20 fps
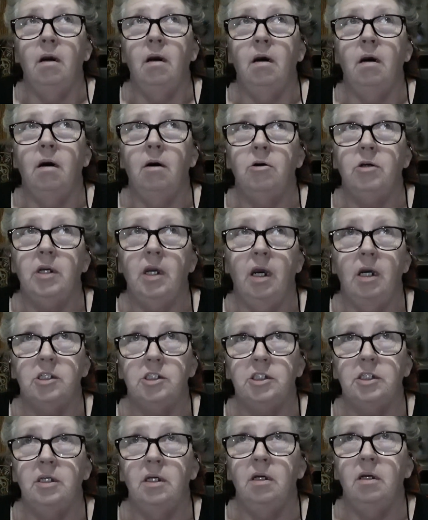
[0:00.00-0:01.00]
Oh
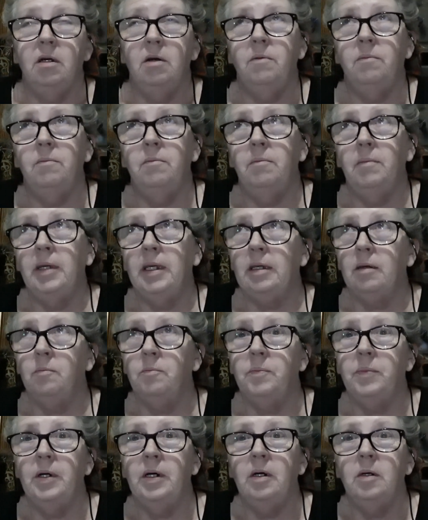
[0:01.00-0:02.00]
gosh, making
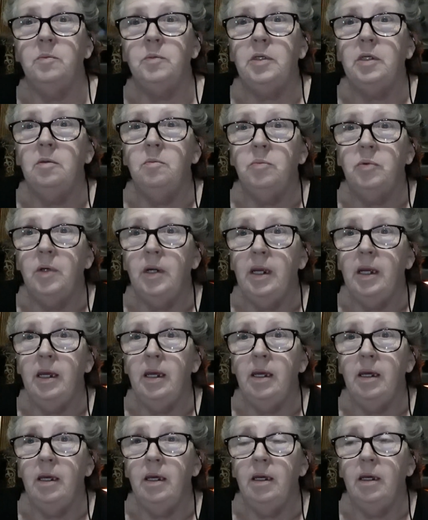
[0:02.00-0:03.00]
pumpkin
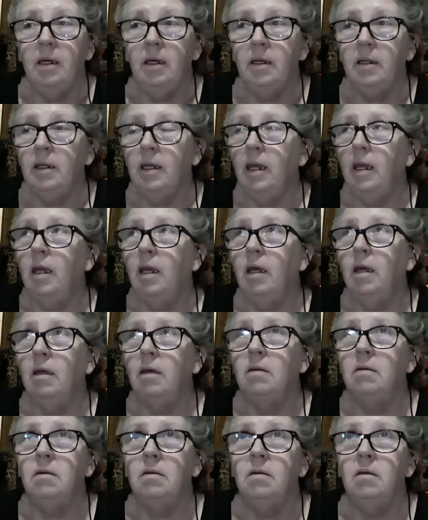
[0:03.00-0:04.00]
bread and,